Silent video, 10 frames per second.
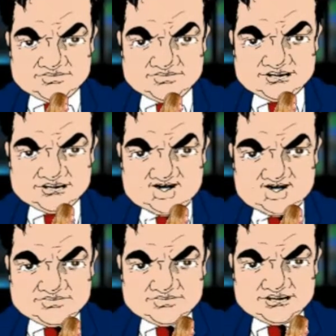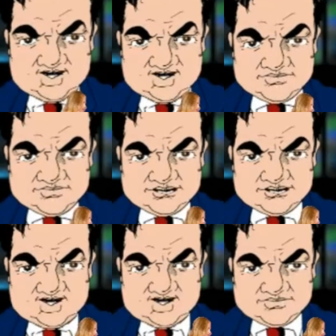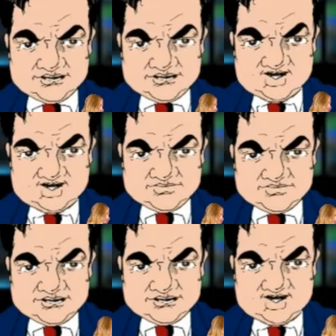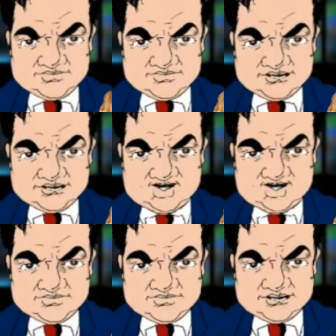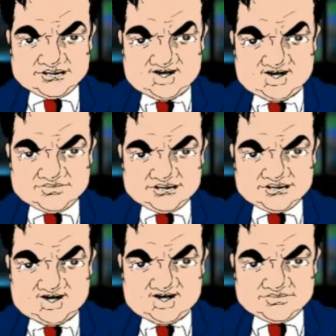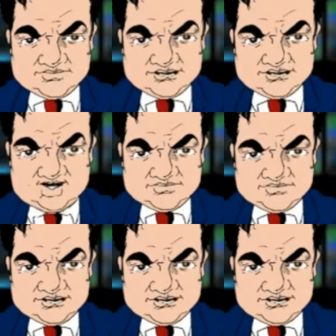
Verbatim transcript: who, who's the bankable trans man uh, who can play this role?